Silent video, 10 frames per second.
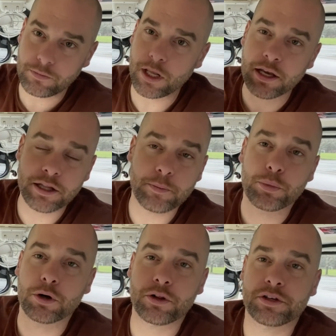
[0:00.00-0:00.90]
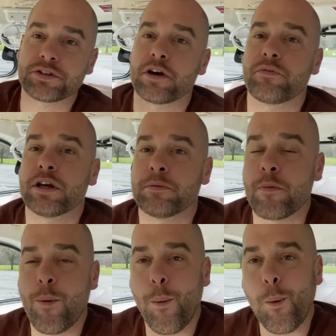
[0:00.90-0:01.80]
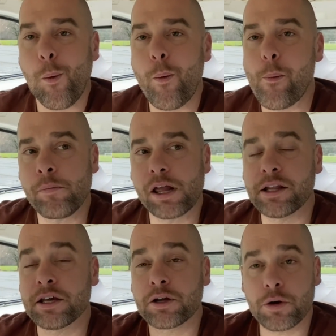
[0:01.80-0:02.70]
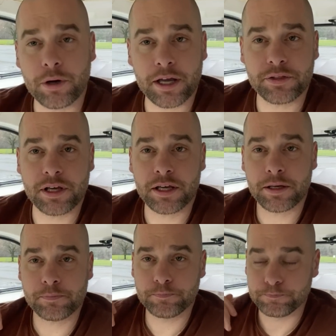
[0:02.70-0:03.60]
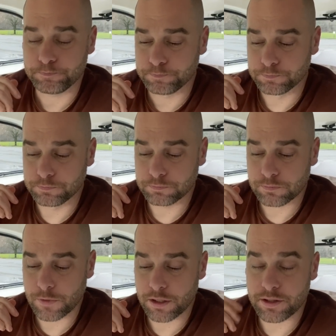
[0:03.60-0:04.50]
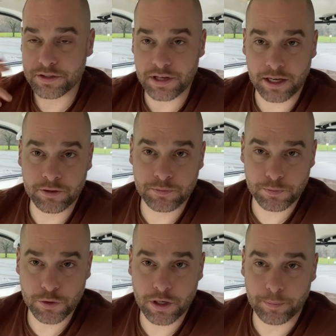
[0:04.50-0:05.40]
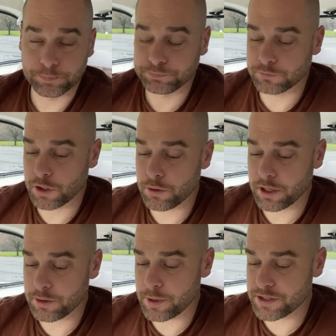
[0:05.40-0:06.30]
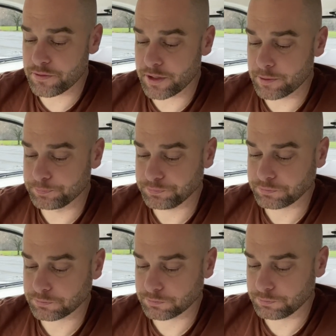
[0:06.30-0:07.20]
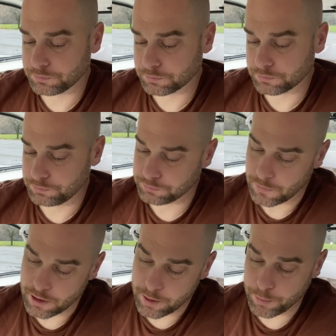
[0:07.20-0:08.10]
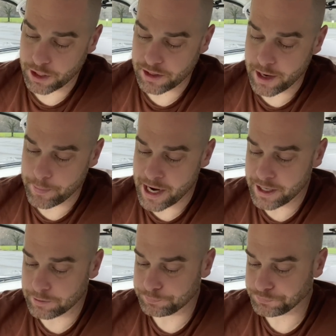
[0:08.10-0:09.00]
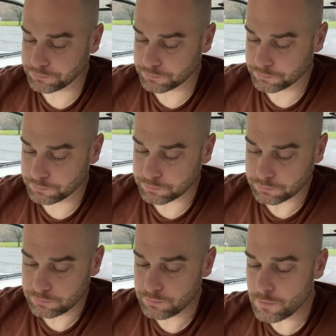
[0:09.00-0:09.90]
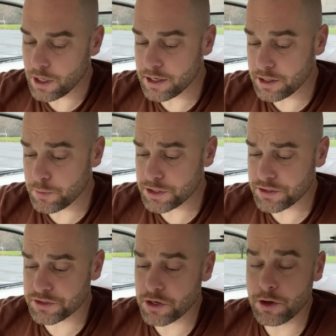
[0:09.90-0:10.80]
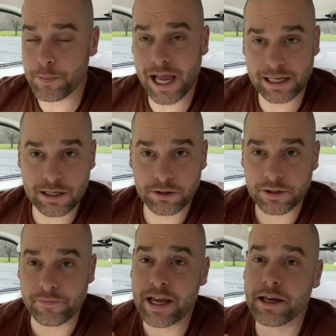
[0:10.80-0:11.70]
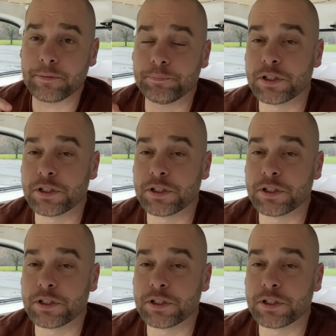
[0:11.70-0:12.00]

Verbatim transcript: and then put all this stuff in. And then go get the second trip and go get the rest of it. And then bring that back. And then once it's all back here in the van,